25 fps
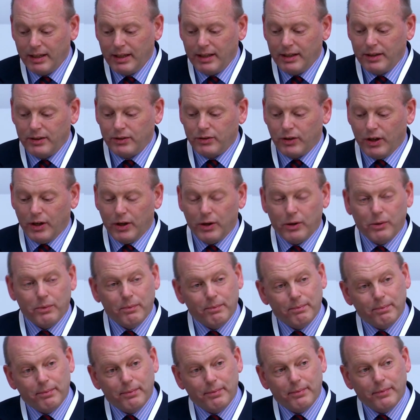So
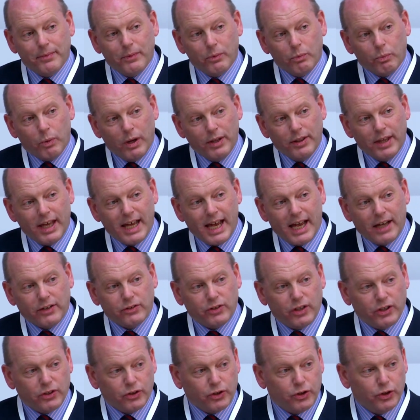when they
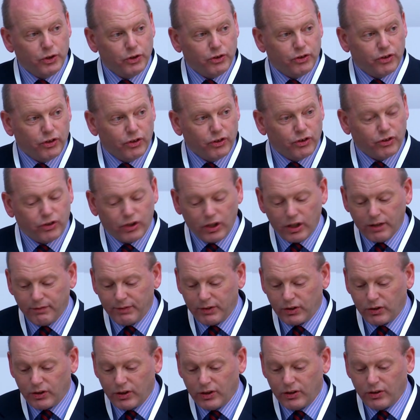access goods and
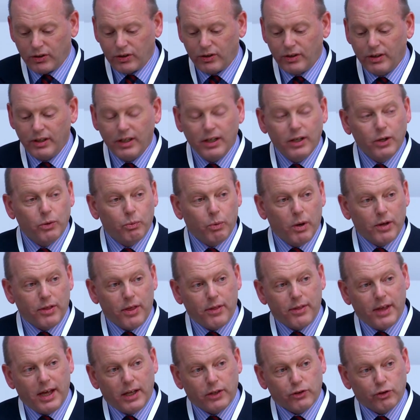services, whether
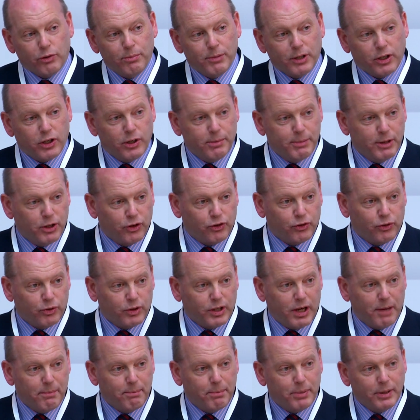that's from a commercial
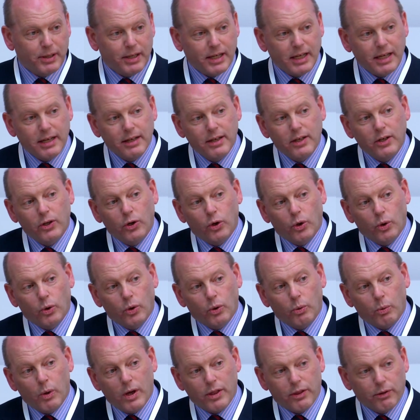company
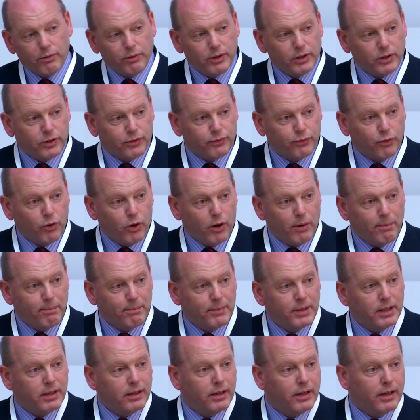or whether it's from
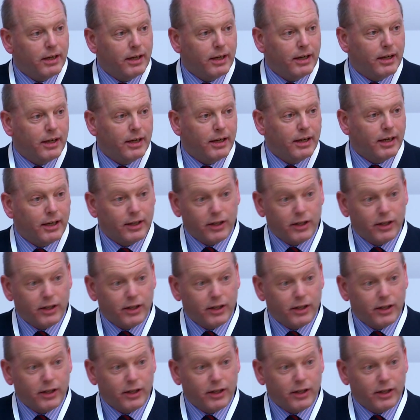a